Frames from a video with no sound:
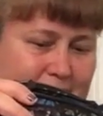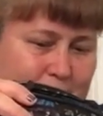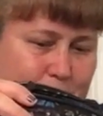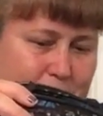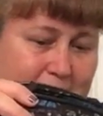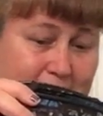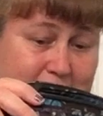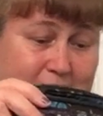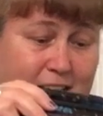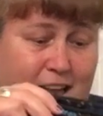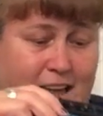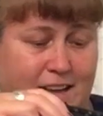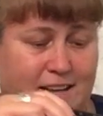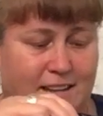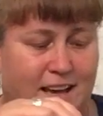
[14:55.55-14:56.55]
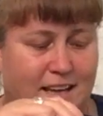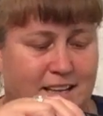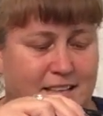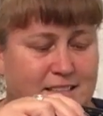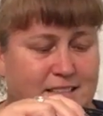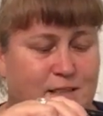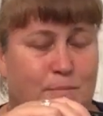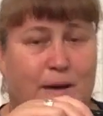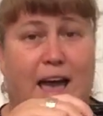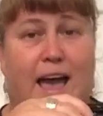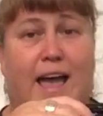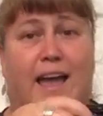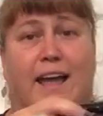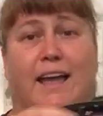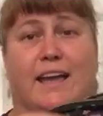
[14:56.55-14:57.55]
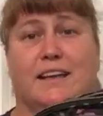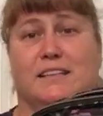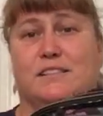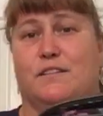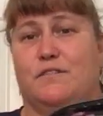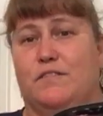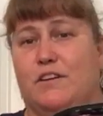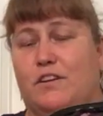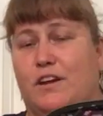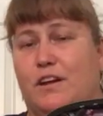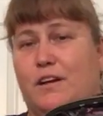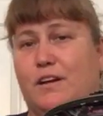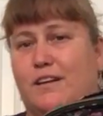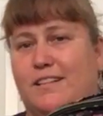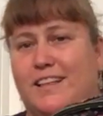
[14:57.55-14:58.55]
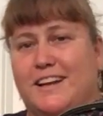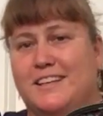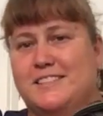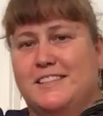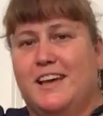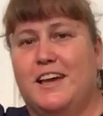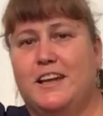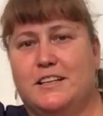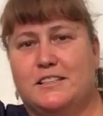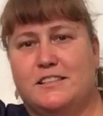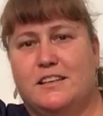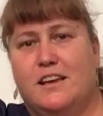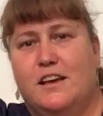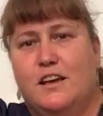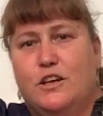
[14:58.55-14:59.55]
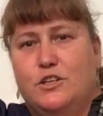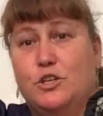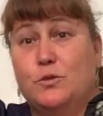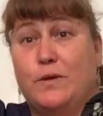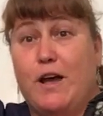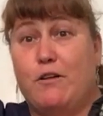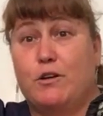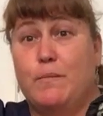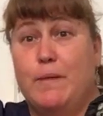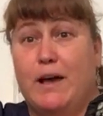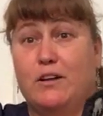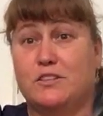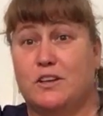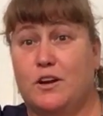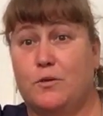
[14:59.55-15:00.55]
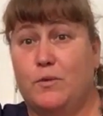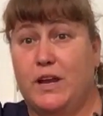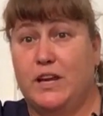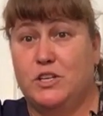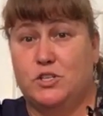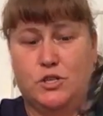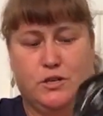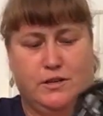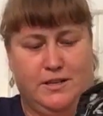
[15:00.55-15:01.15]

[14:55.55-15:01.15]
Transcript: But that's it. That is the bag. It's very, like I said, it's two roundabouts on a Ranger.